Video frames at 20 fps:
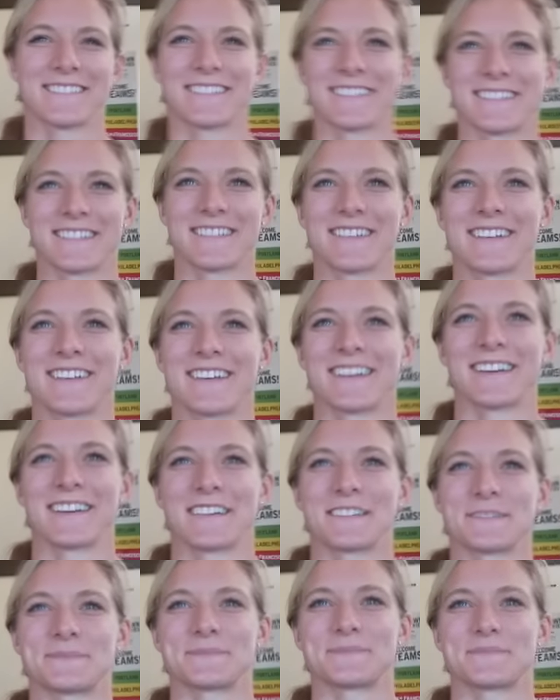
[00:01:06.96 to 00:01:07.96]
It's a
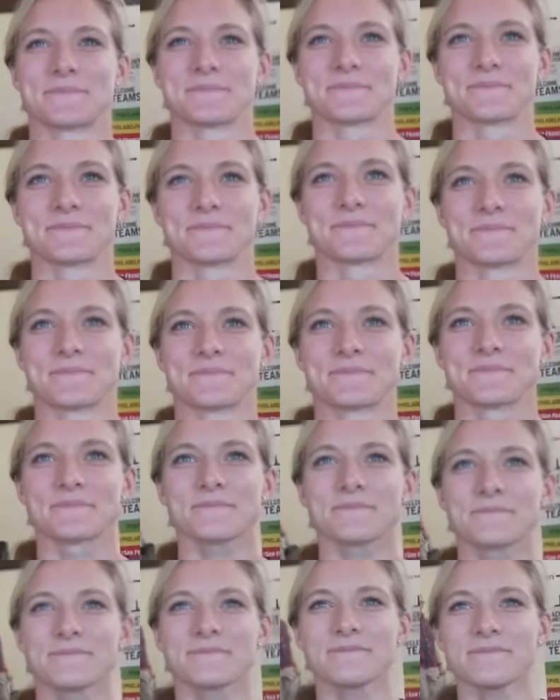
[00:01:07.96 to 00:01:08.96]
2:10 tomorrow. Is that a
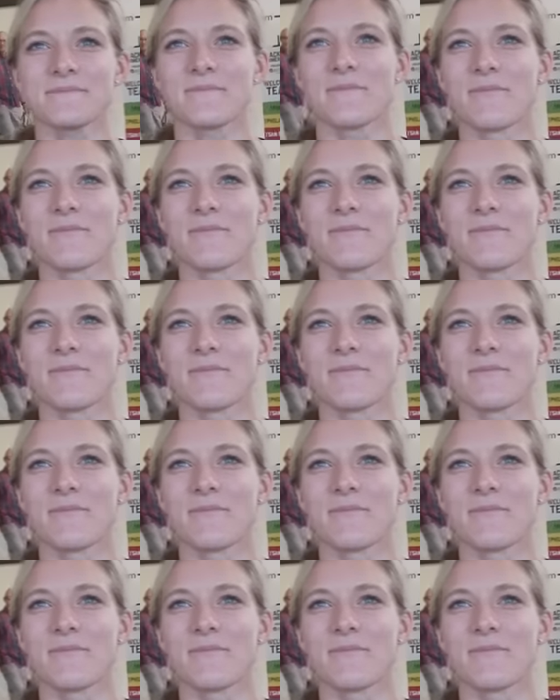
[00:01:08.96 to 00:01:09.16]
good?